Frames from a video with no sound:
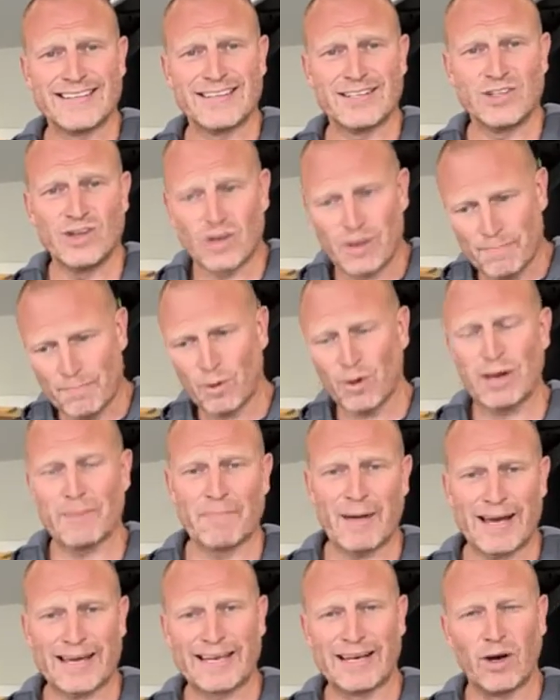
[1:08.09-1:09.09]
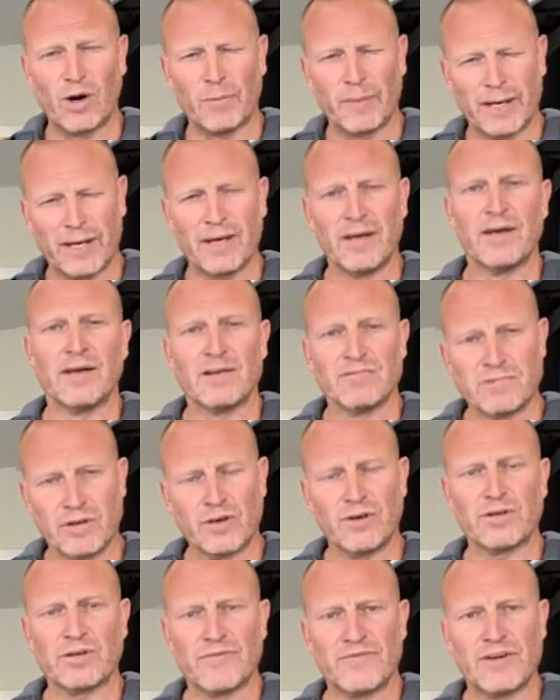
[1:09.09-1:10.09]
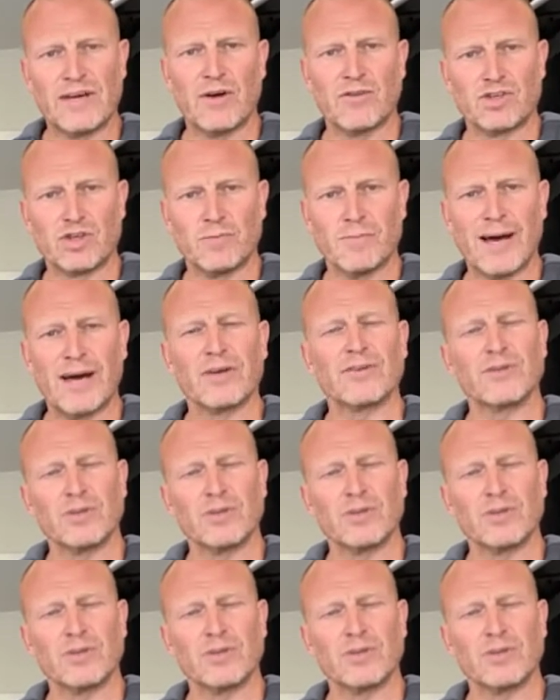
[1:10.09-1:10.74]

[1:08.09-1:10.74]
you can pull it back a little bit, rely on your VO2 max,